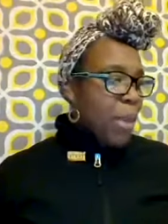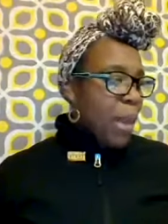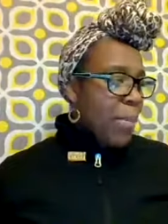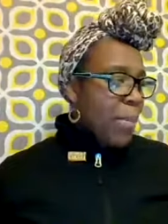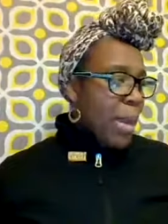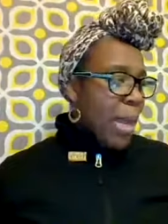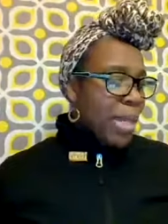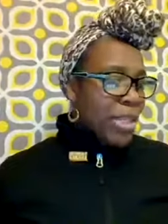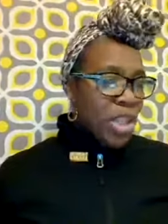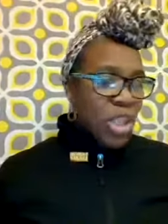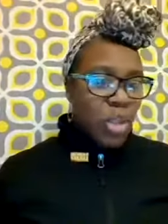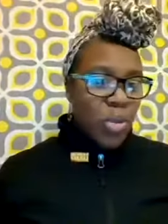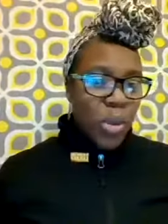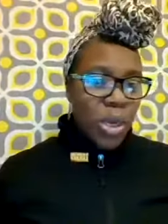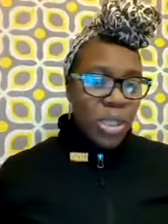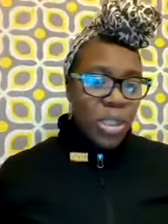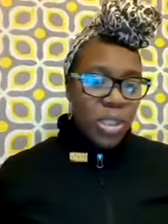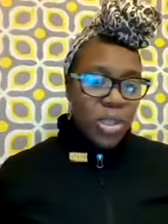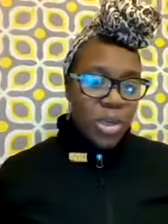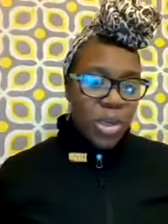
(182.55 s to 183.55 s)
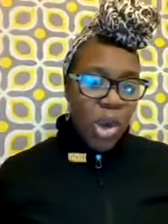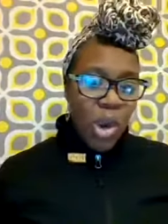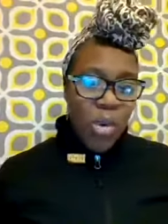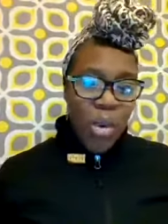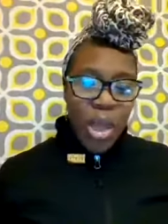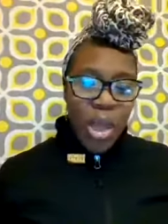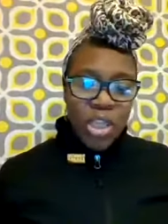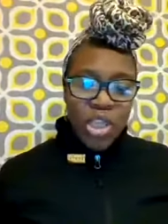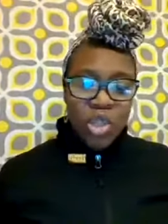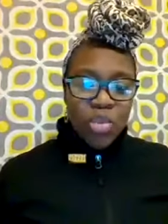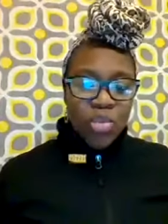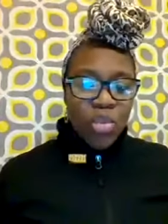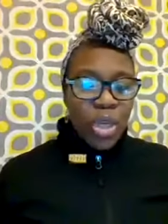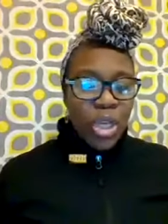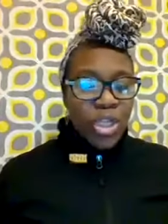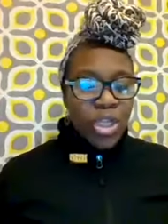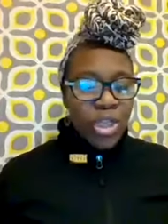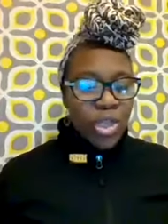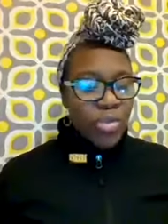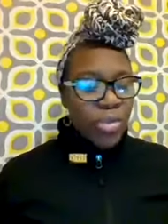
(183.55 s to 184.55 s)
But I just wanted to go and just
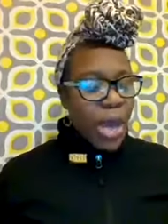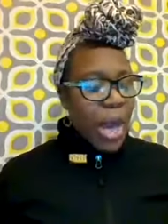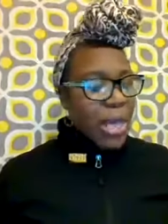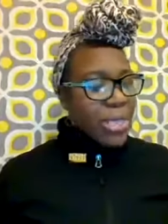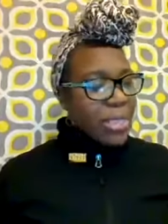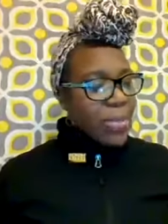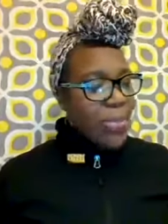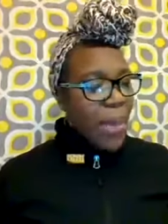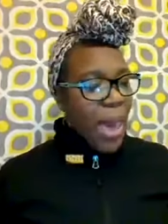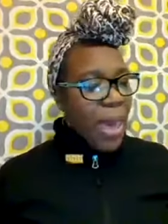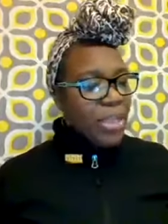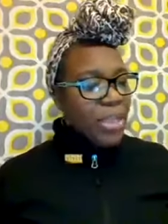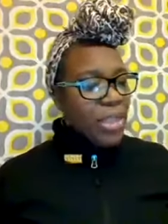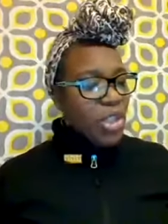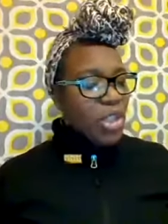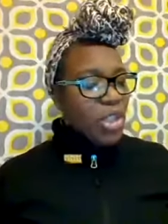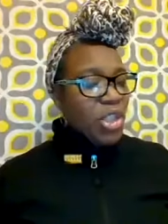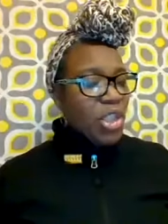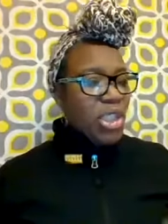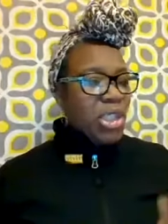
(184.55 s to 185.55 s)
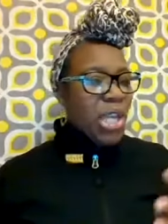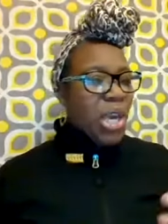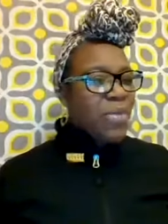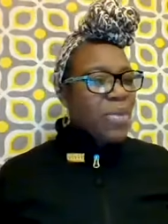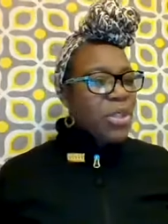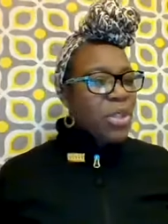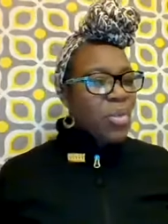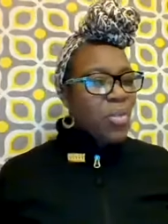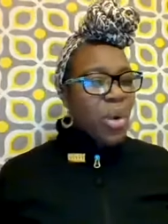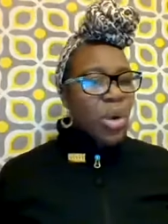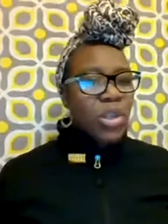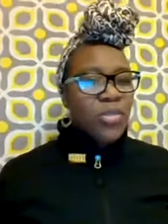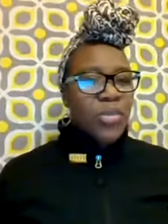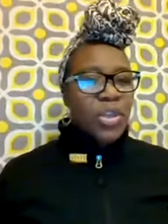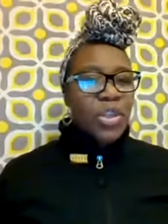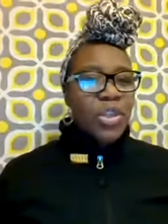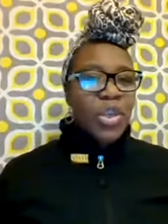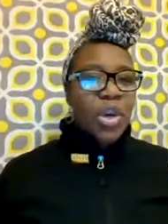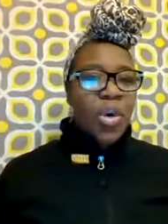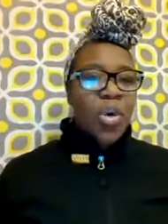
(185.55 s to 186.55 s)
read to you guys a passage and just give you some words for
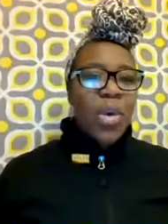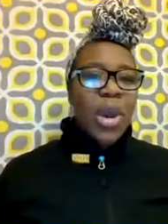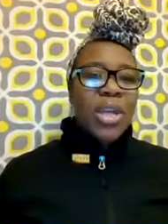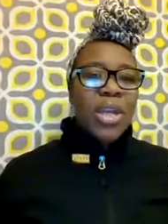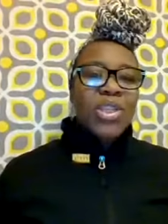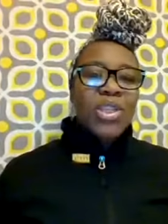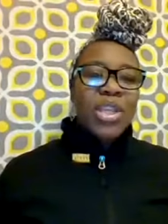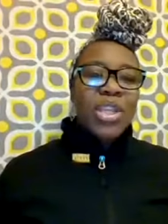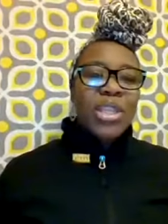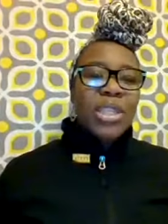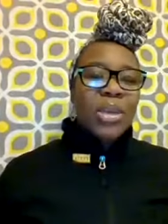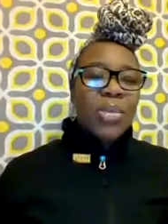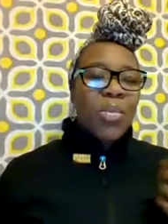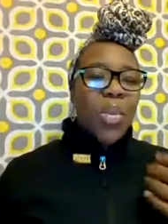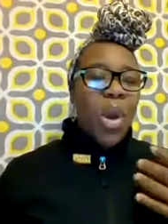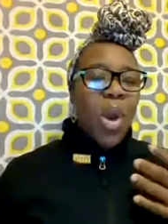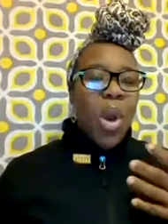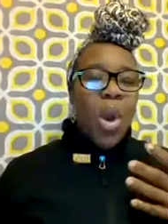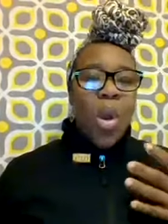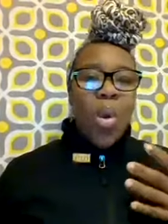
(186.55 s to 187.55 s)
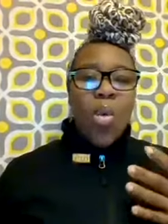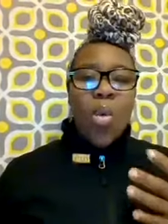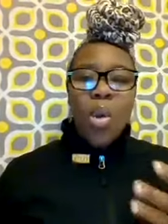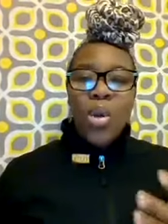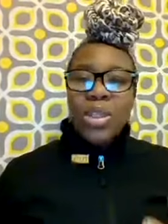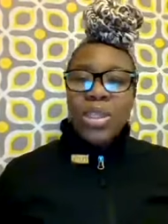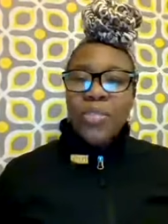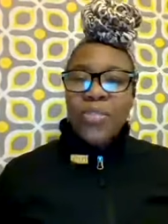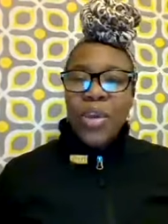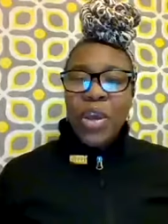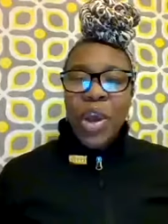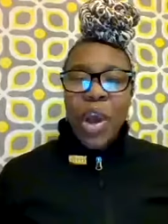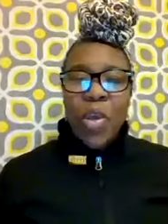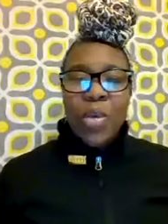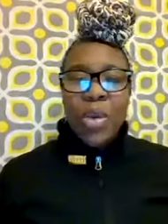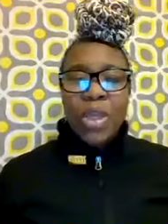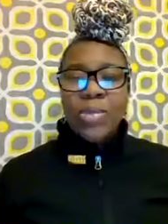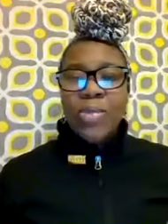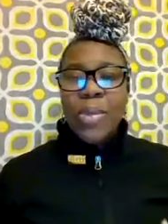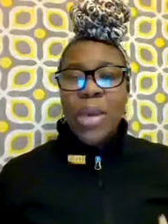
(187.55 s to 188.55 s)
the soul and just some words of
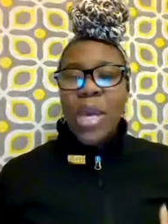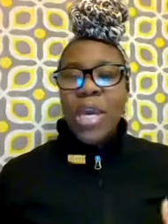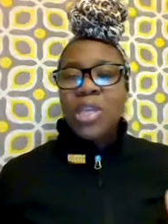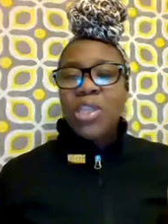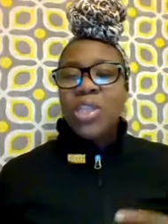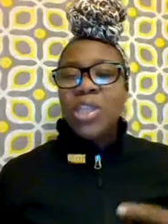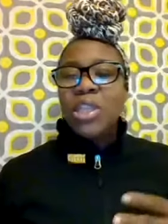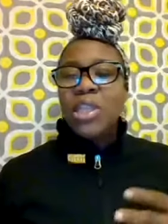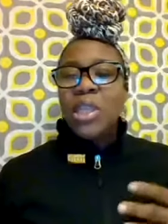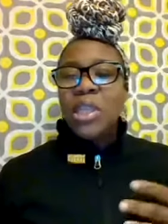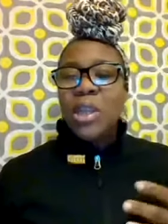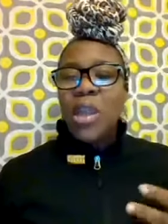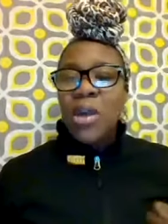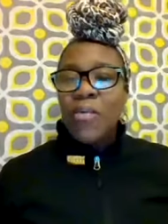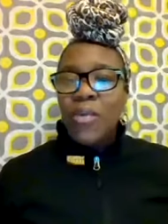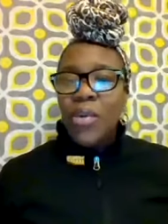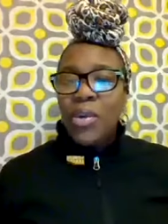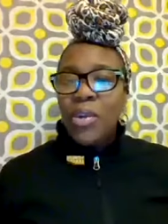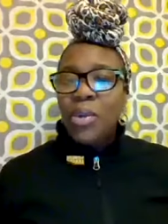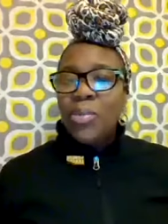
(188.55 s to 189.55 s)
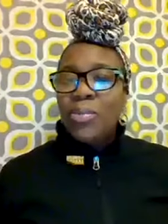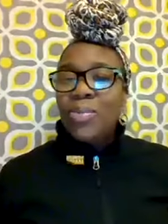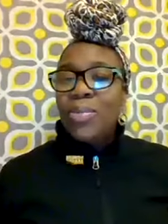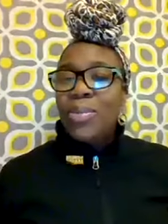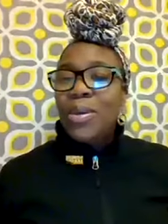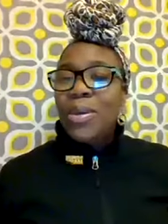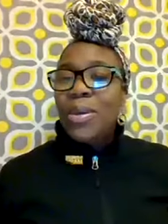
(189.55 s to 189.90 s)
encouragement and just love on you.